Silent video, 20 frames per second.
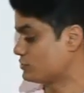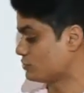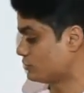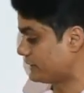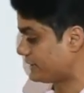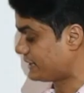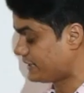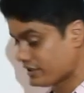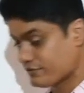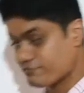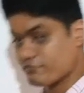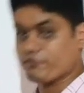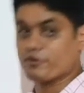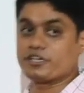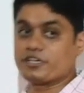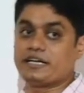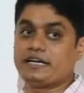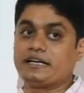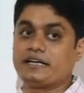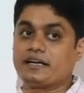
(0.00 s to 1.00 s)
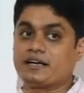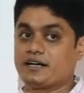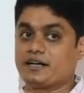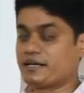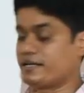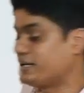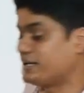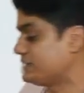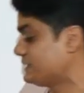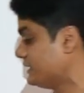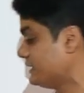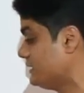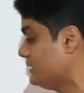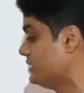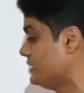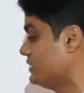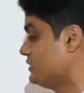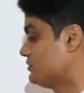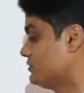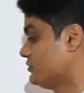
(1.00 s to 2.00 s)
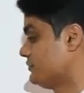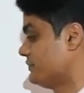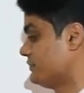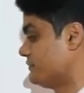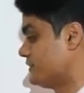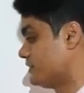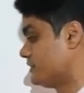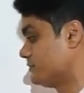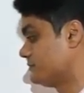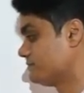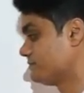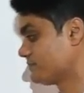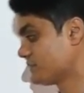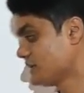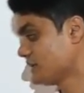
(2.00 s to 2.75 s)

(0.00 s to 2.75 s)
So again, 48 card irate, so 52.